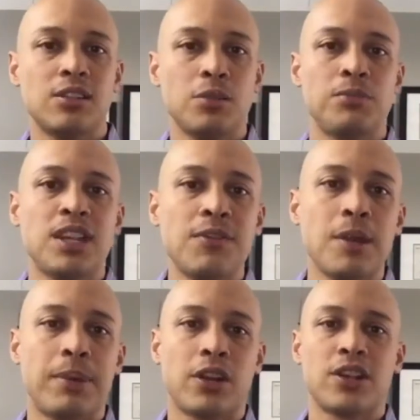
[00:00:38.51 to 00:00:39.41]
do TV
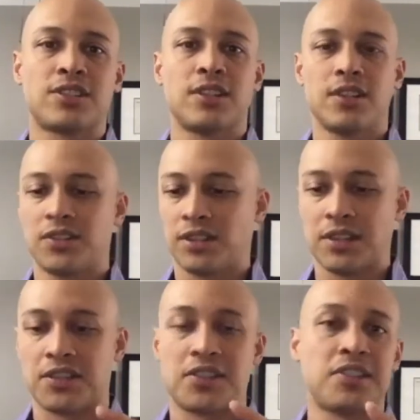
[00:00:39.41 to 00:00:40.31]
appearances.
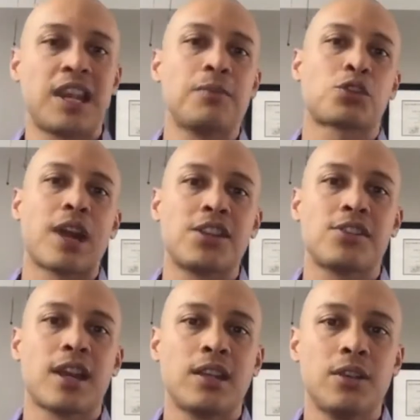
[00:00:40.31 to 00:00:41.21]
This is the same strategy
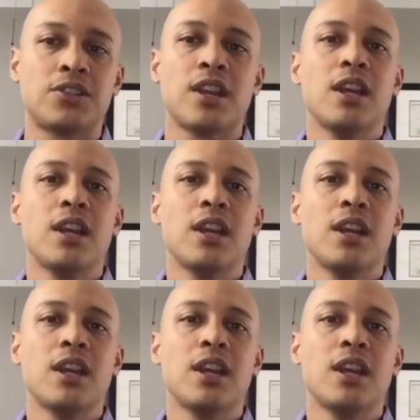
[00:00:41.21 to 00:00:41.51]
that I use